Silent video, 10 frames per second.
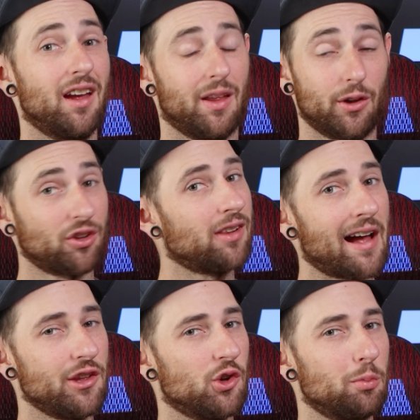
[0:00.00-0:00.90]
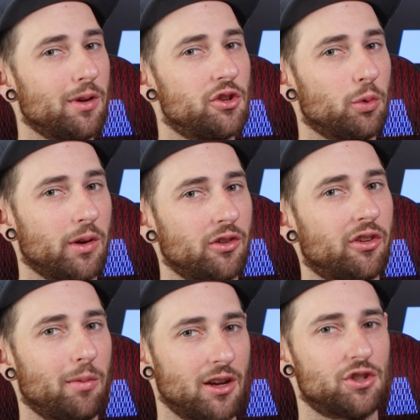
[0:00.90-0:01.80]
And there's a lot you can be doing
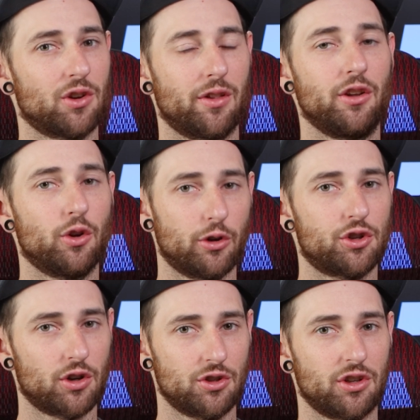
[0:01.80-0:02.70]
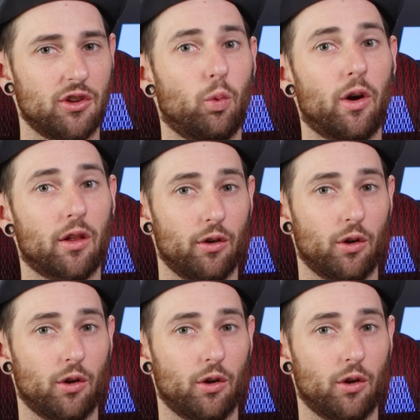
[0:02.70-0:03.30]
to make sure that your church is one of